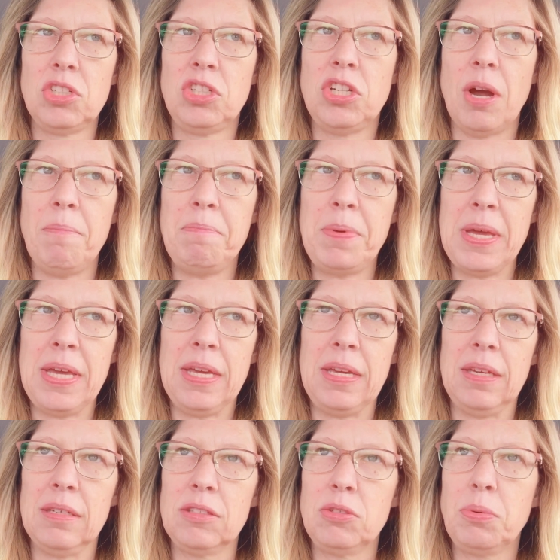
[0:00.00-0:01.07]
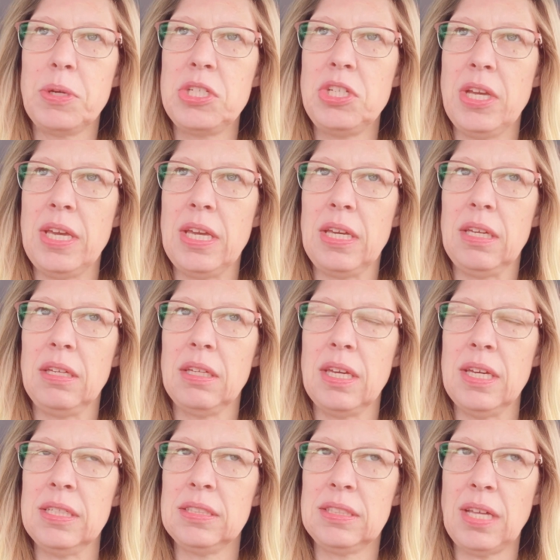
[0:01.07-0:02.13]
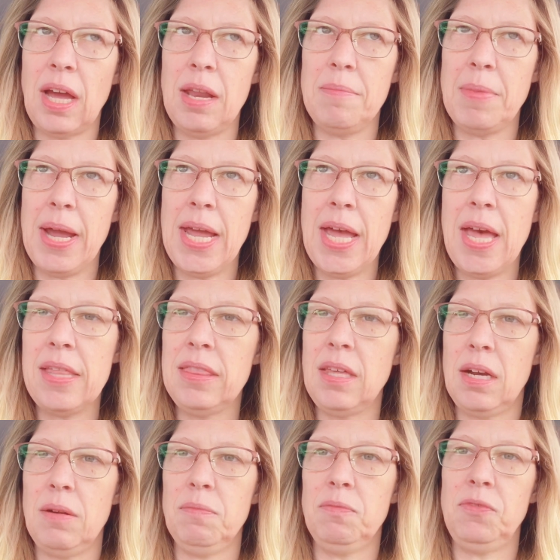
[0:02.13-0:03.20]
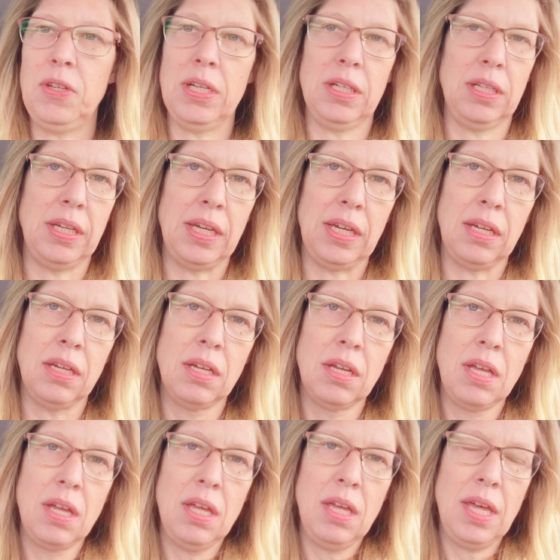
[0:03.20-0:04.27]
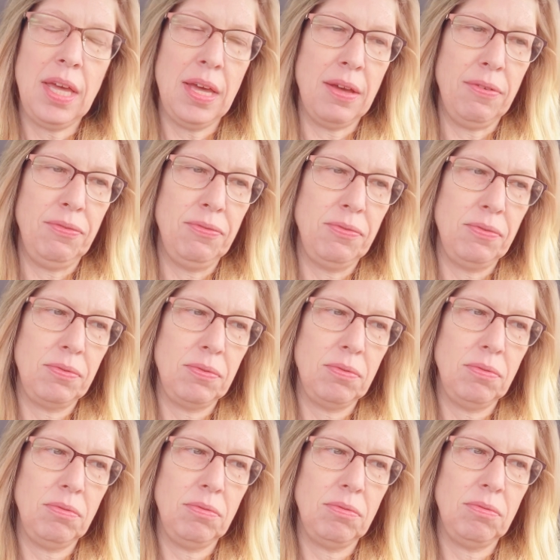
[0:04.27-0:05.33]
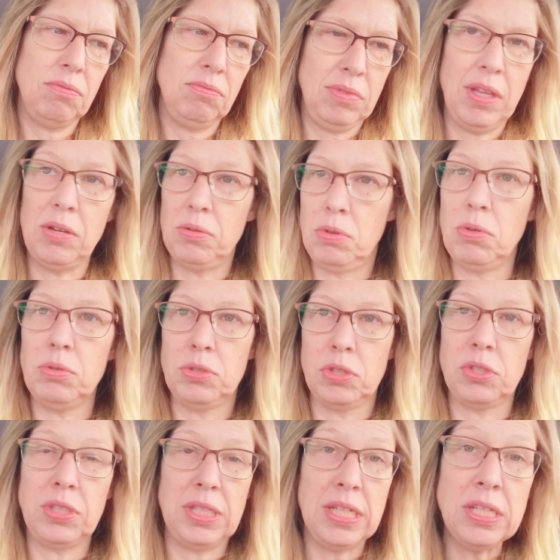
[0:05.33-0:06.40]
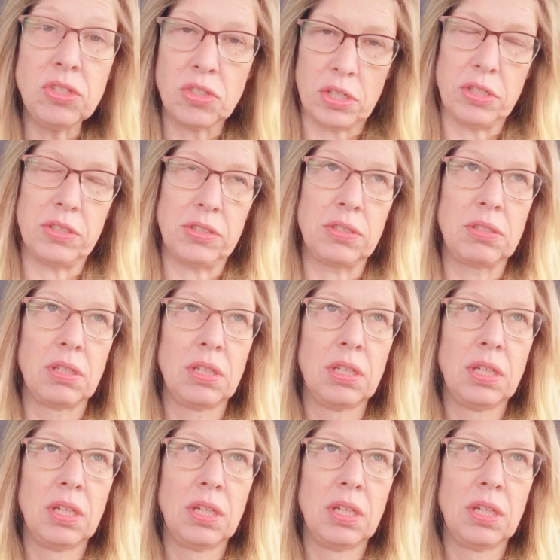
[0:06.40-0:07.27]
jumping, twitching inside my head that I'm feeling, if those are seizures.